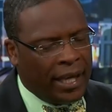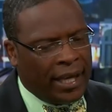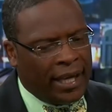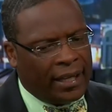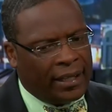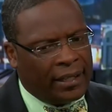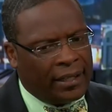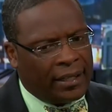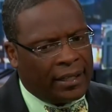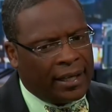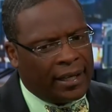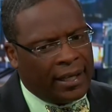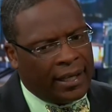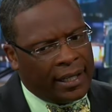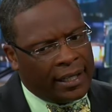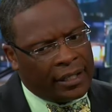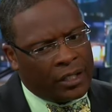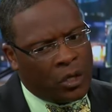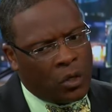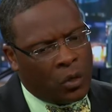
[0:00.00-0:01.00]
and
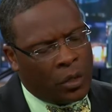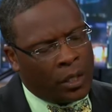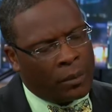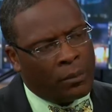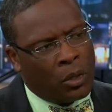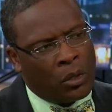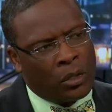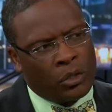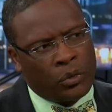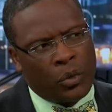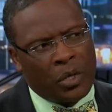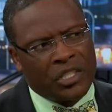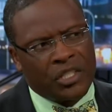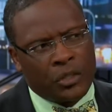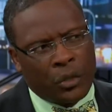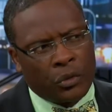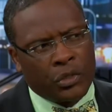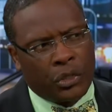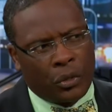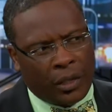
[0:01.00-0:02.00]
and going more to a
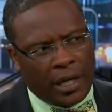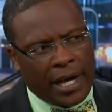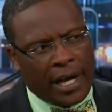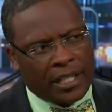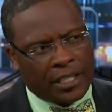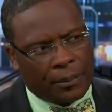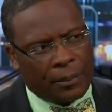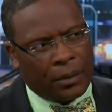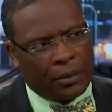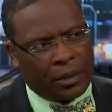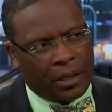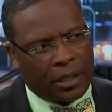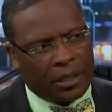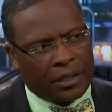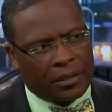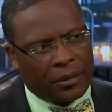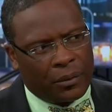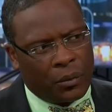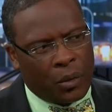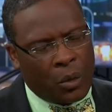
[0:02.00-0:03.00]
social gospel
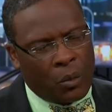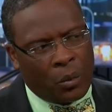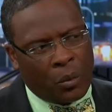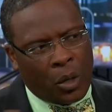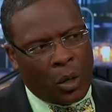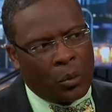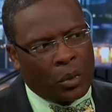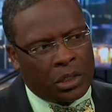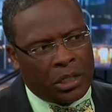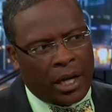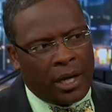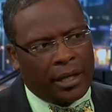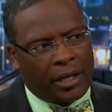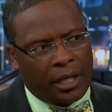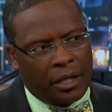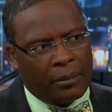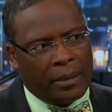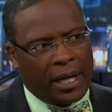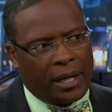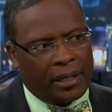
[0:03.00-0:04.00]
because what we're
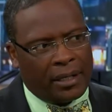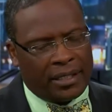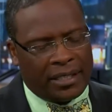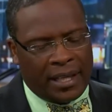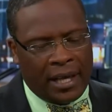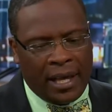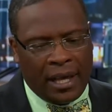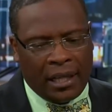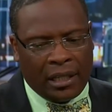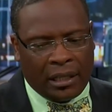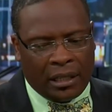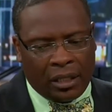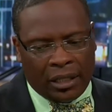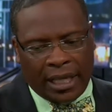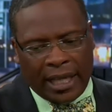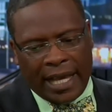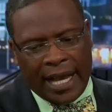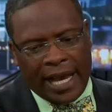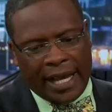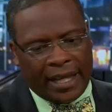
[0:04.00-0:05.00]
talking about is
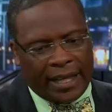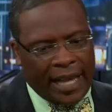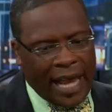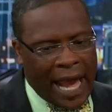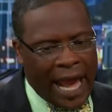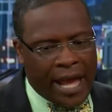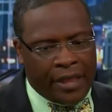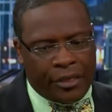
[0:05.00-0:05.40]
looking at it